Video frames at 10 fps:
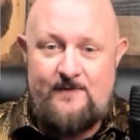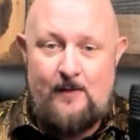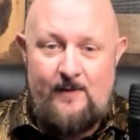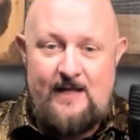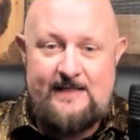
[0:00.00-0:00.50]

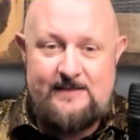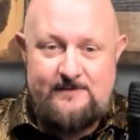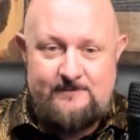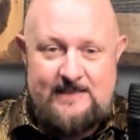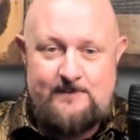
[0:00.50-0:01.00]
That way it
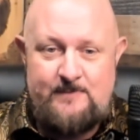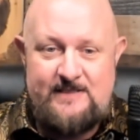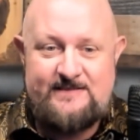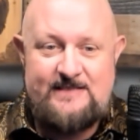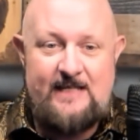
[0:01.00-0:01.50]
can be
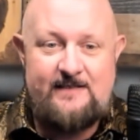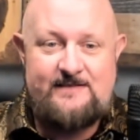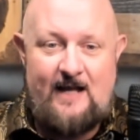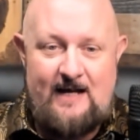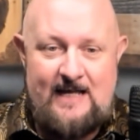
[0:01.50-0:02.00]
a set
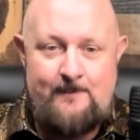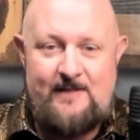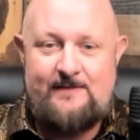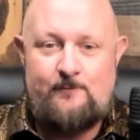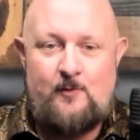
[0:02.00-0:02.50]
time
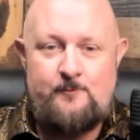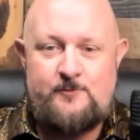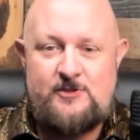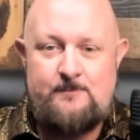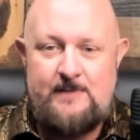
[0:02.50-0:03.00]
and it
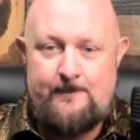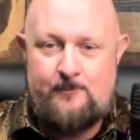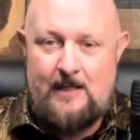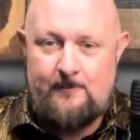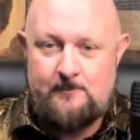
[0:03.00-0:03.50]
shouldn't be a
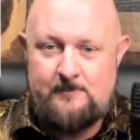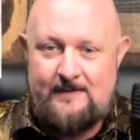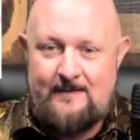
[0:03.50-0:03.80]
problem.